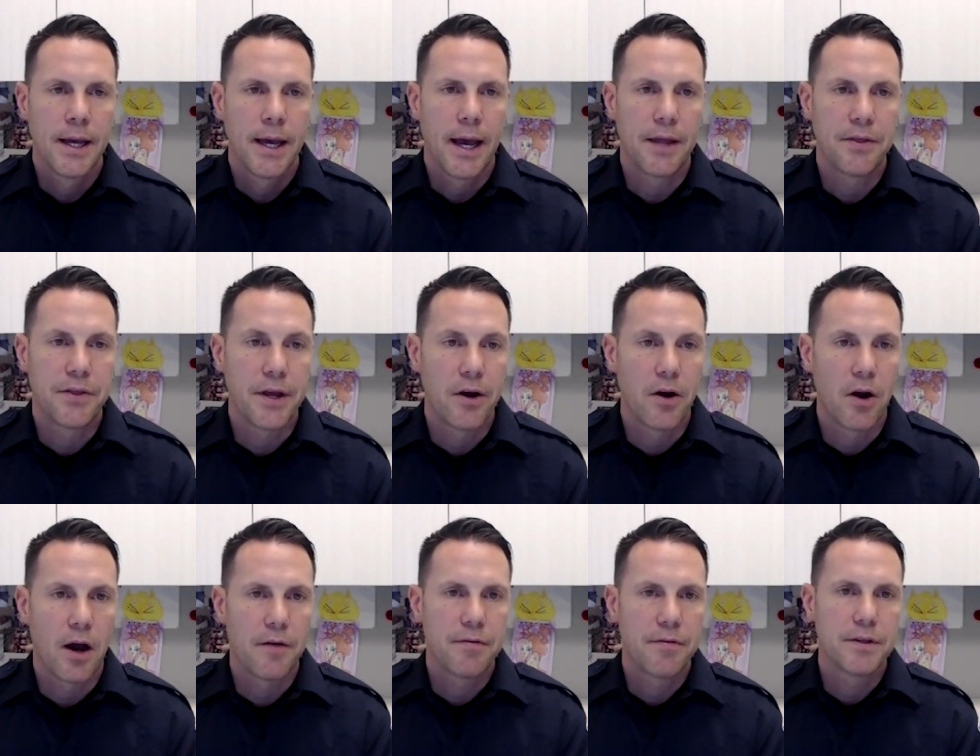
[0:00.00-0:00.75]
at
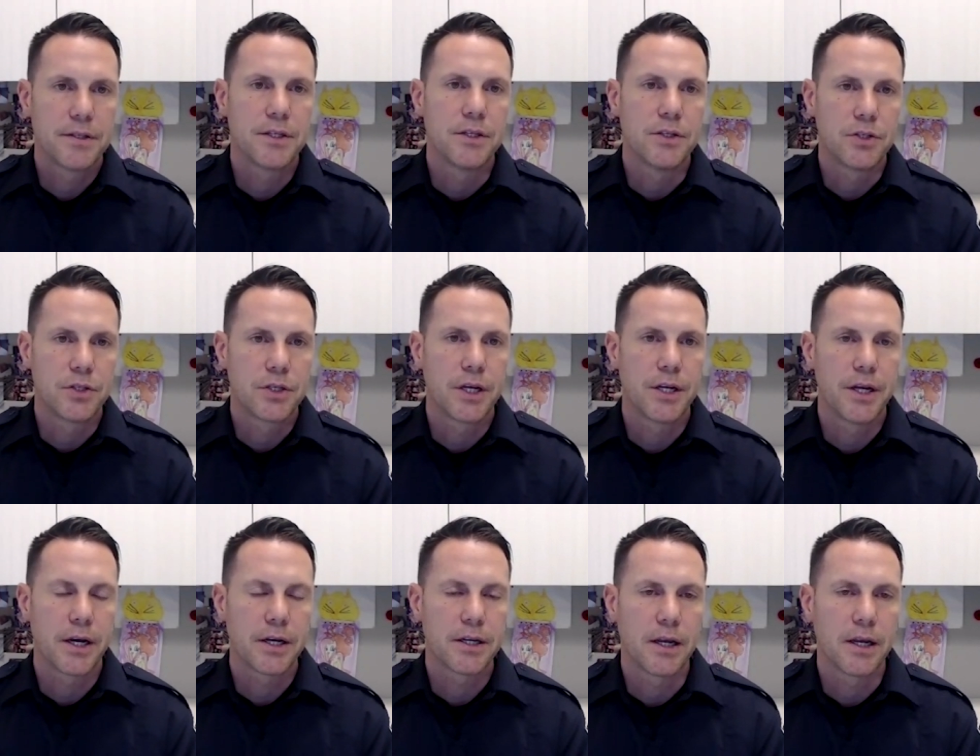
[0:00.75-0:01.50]
their offices
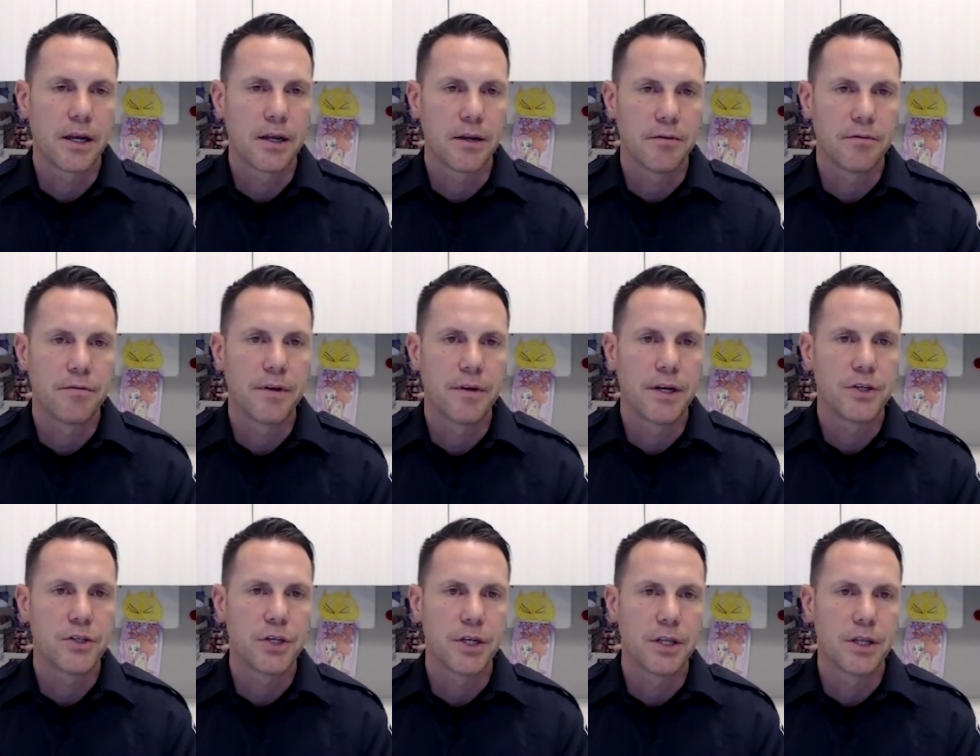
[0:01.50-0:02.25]
conducting and
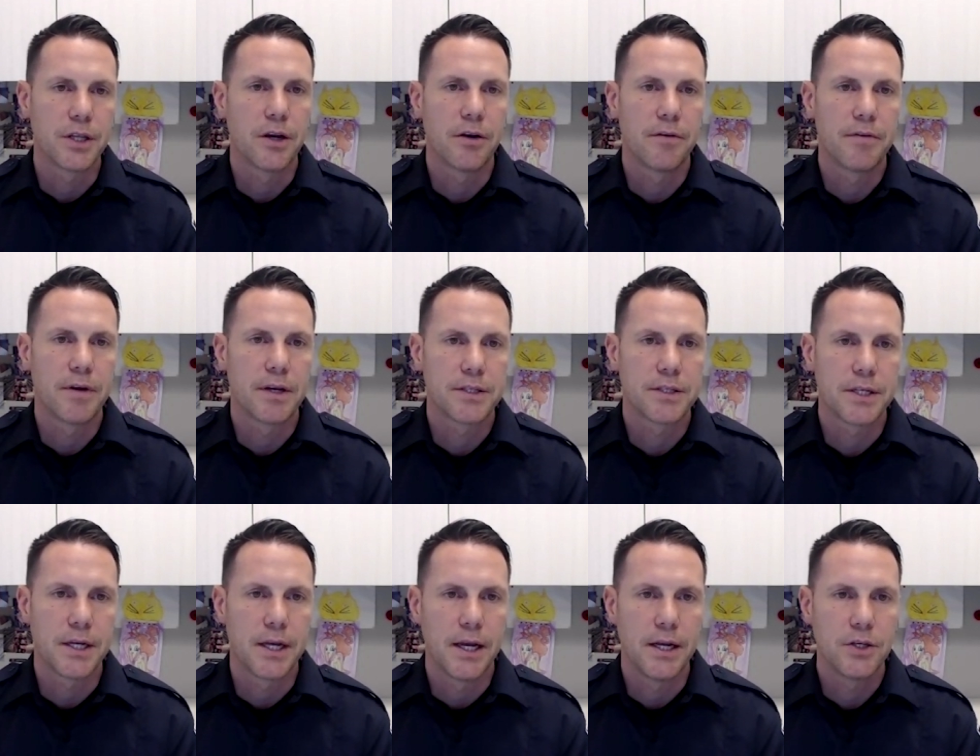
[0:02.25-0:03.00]
finishing their
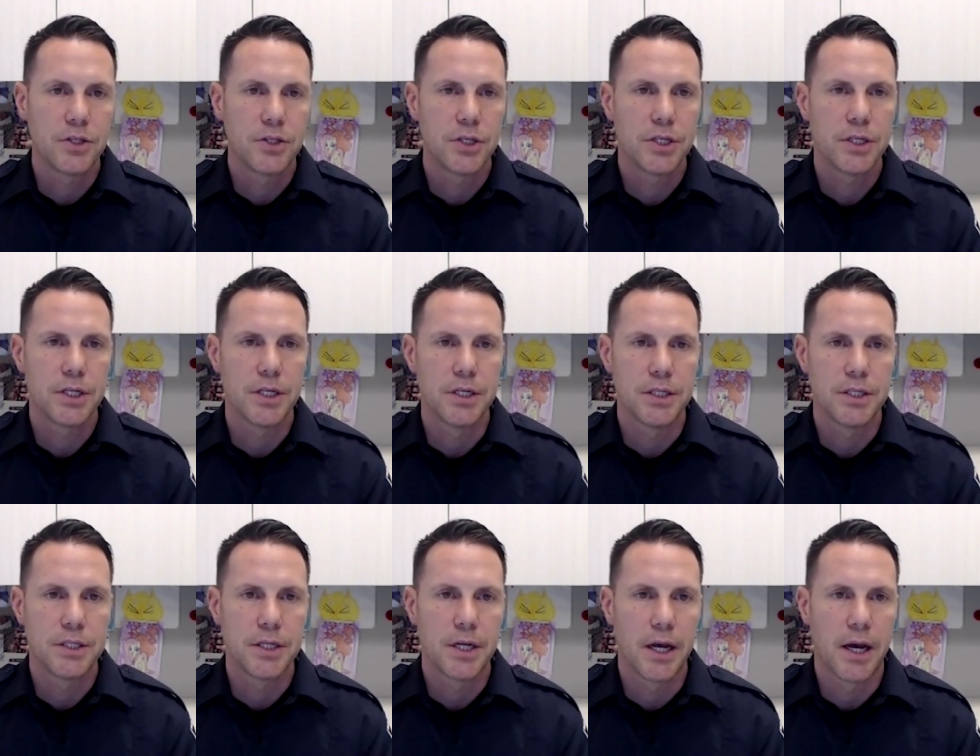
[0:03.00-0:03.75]
investigation.
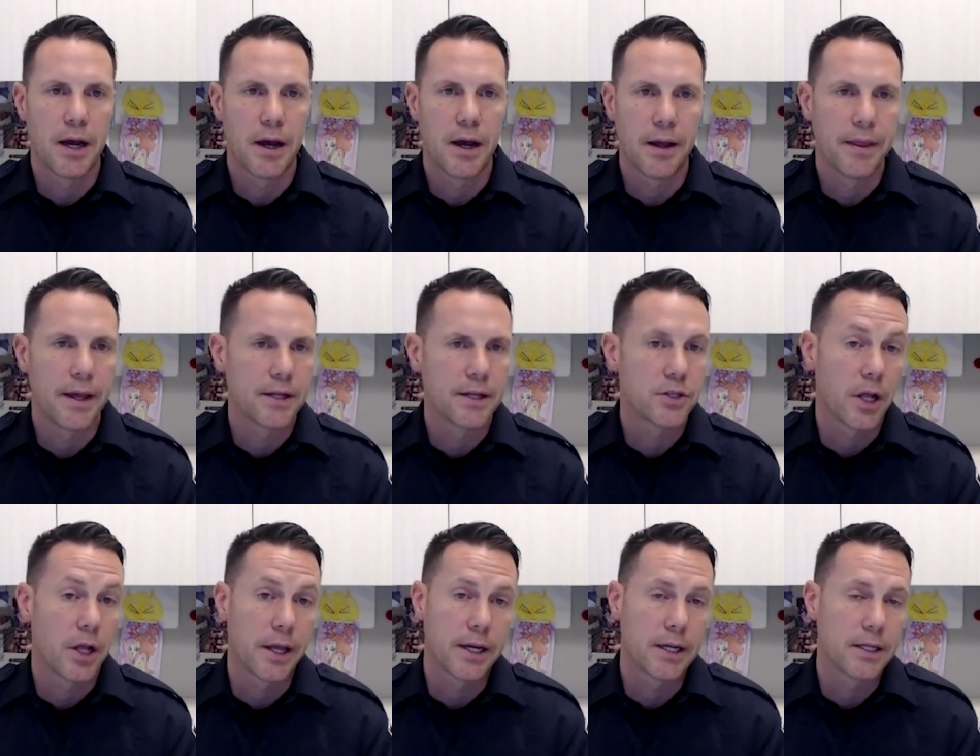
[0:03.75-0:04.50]
And uh, that's
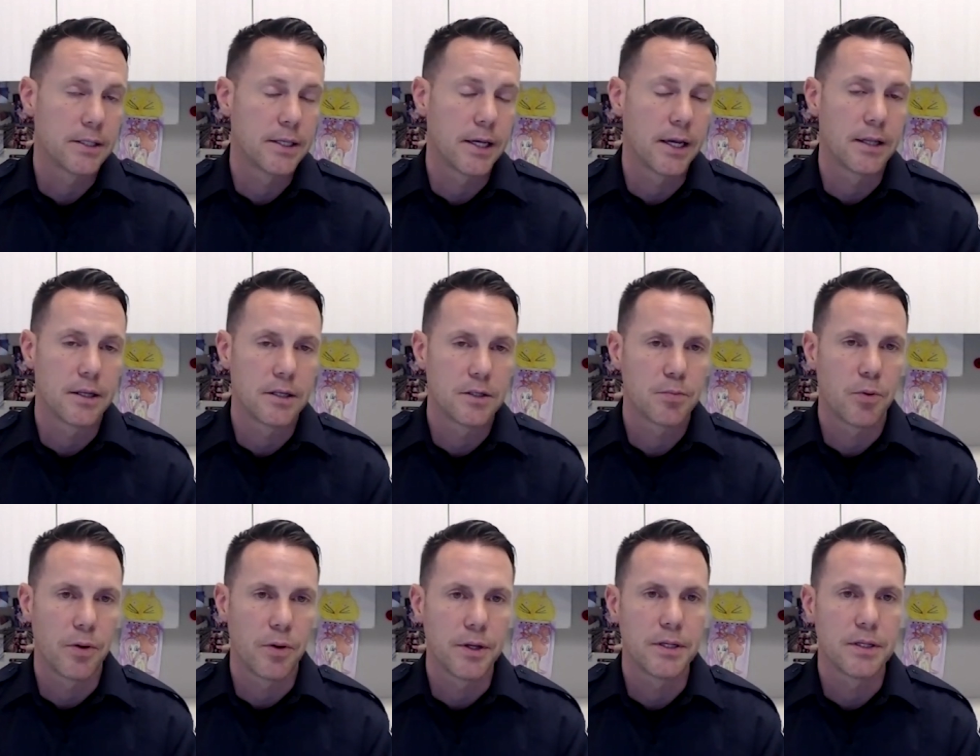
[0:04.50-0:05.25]
all I can say at this
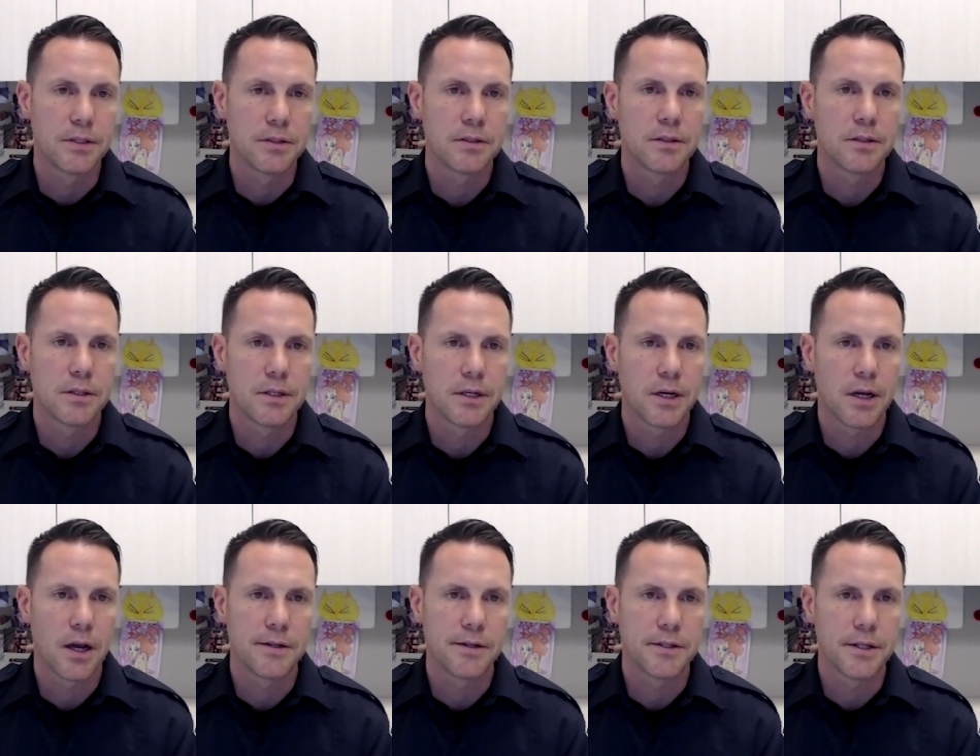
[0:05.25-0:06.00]
point is the
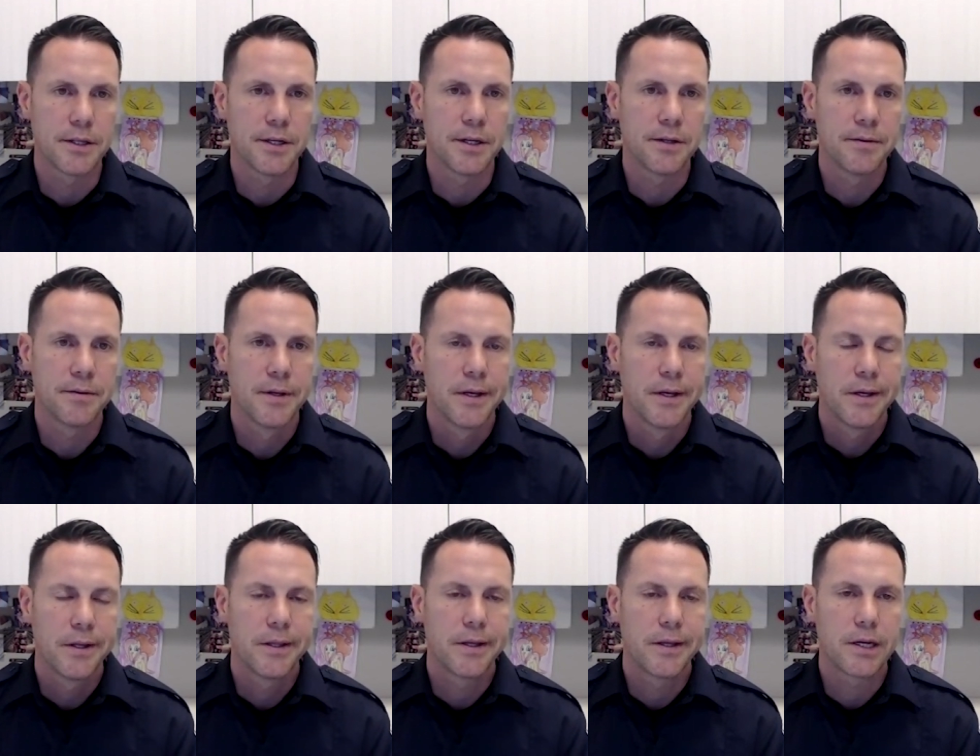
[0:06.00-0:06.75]
cause of the,
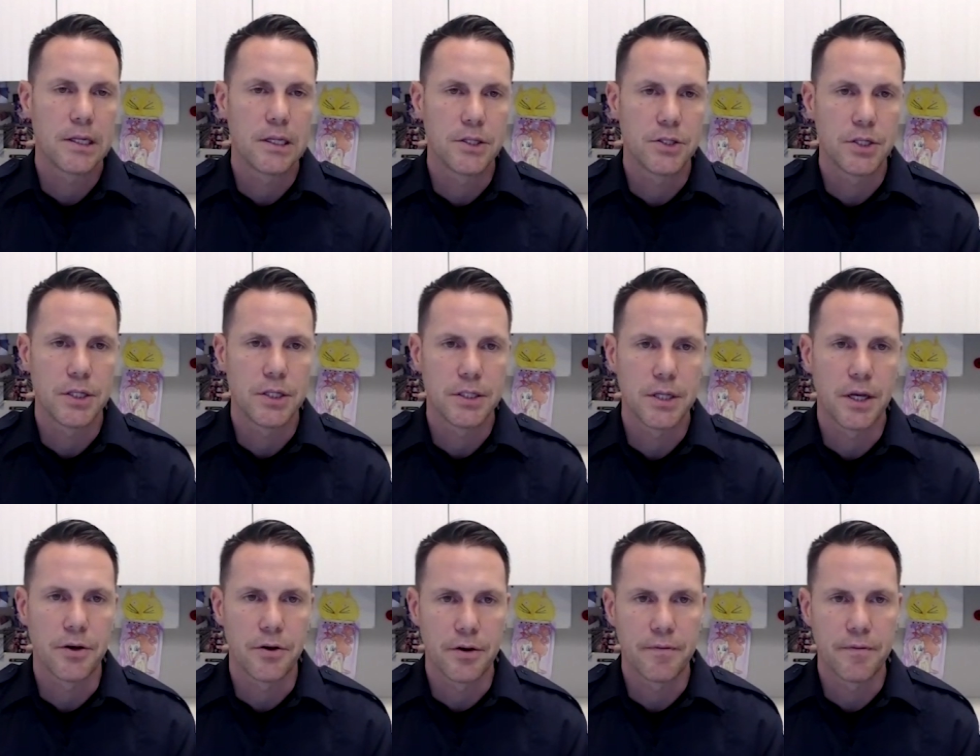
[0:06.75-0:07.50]
the collision is
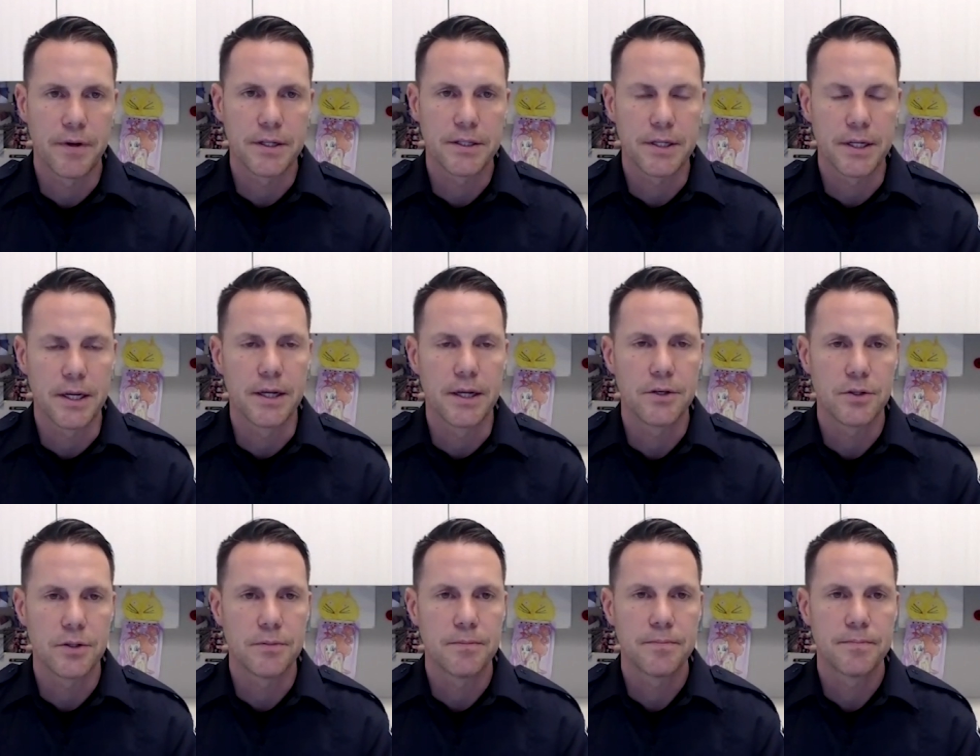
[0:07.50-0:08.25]
under
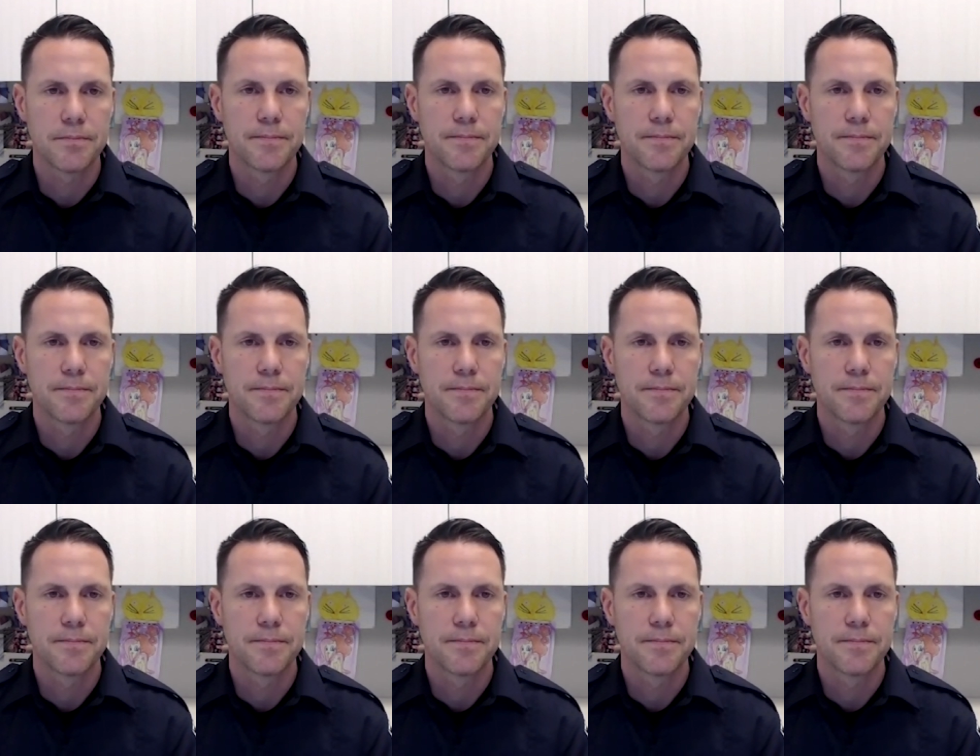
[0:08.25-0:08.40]
investigation.